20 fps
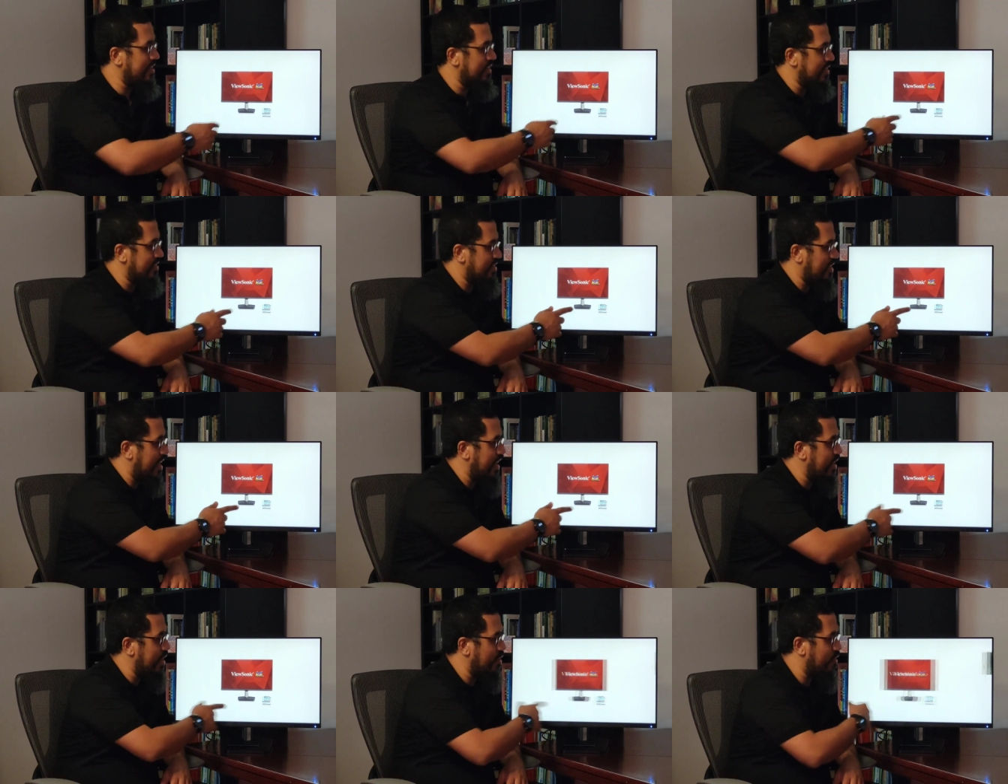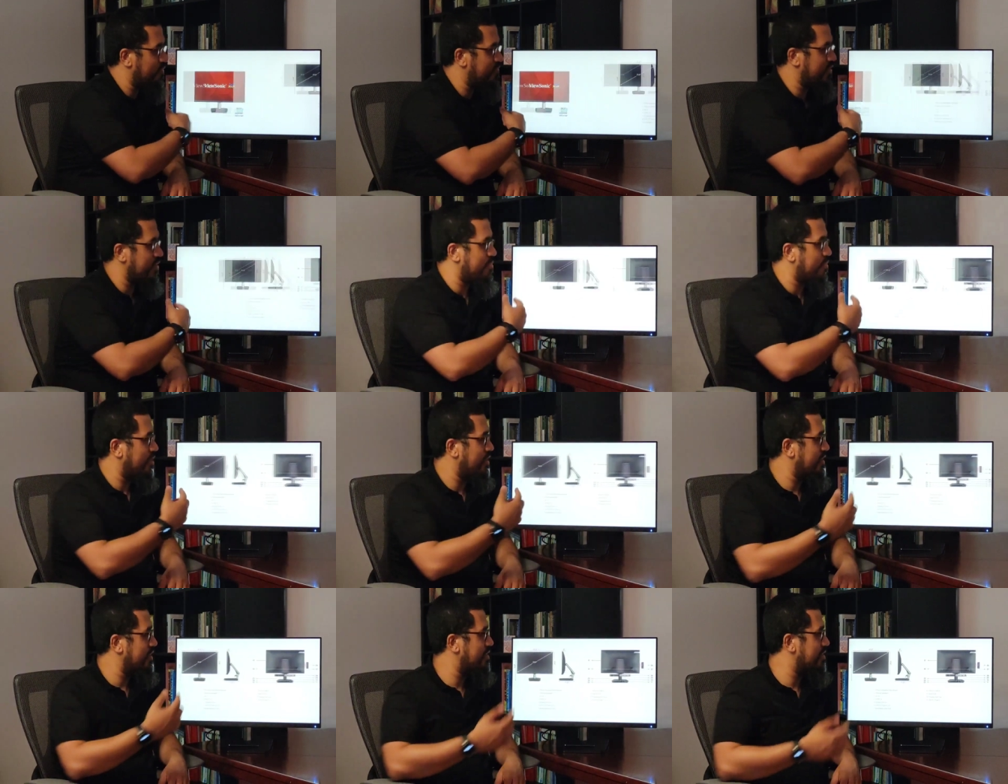and design of the
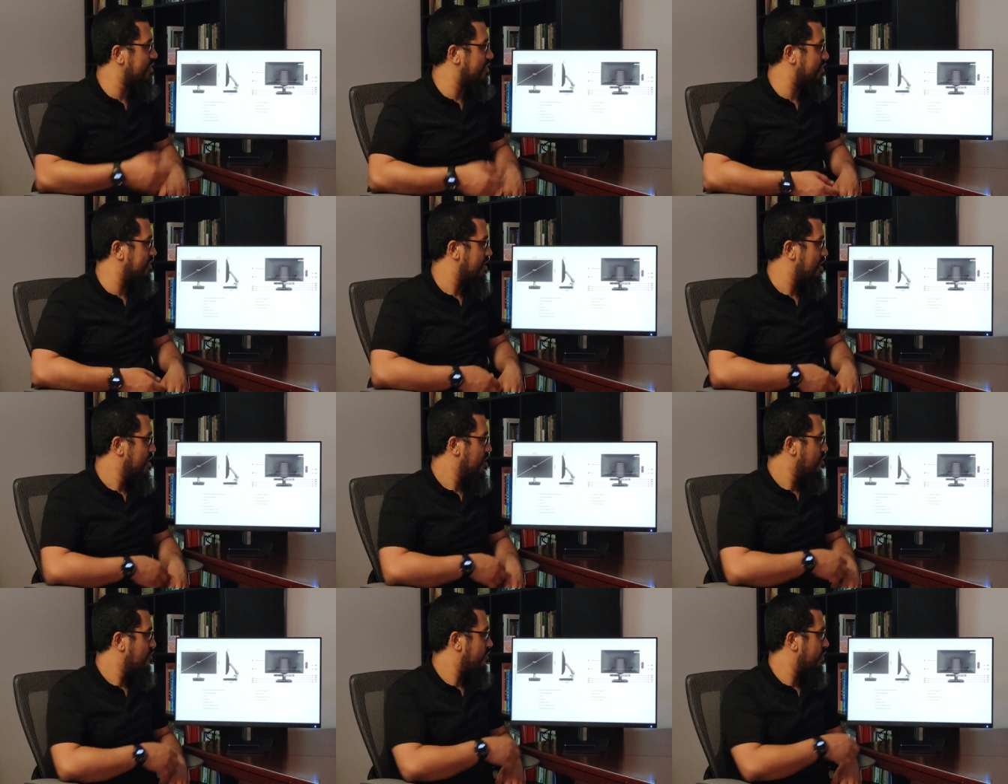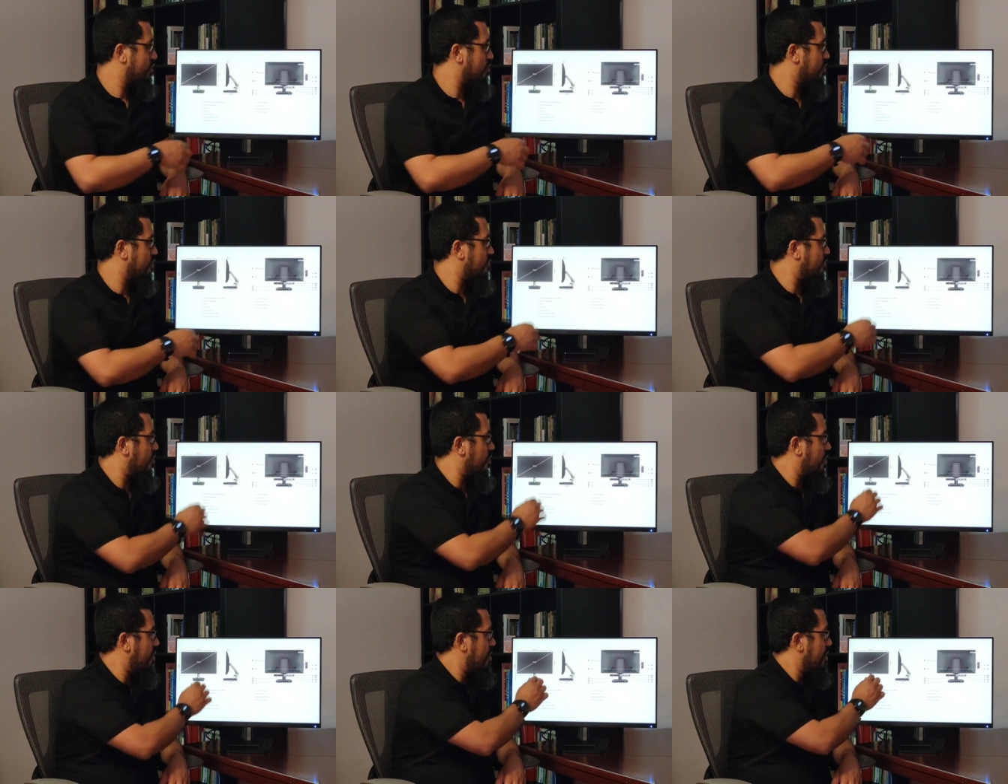monitor. First
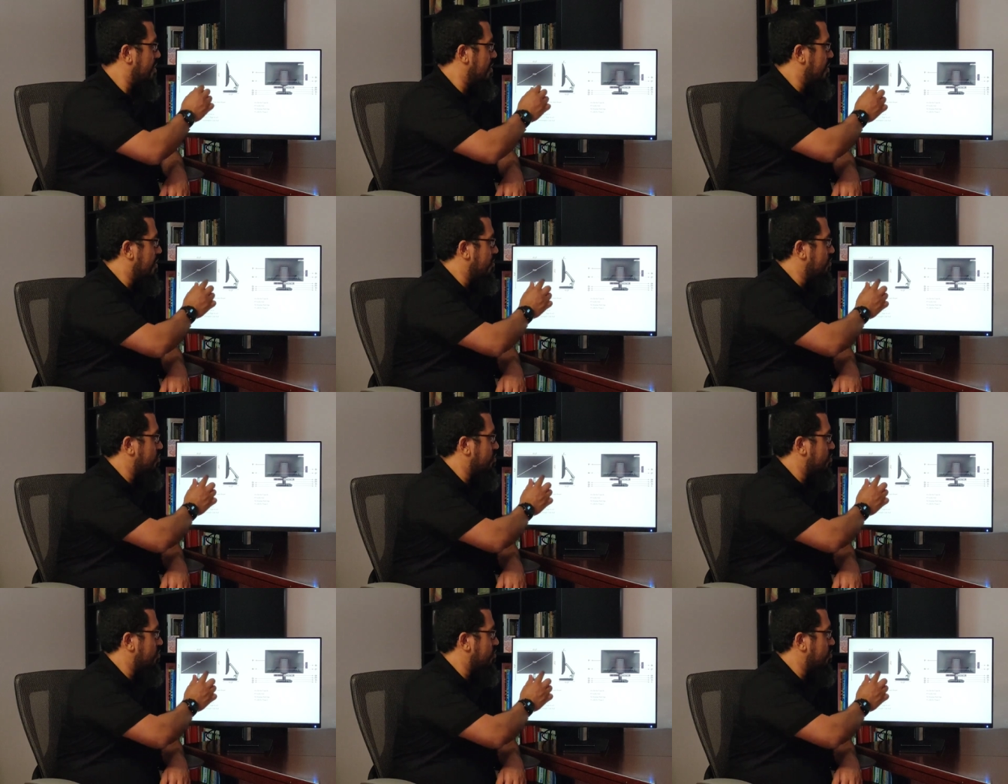of all,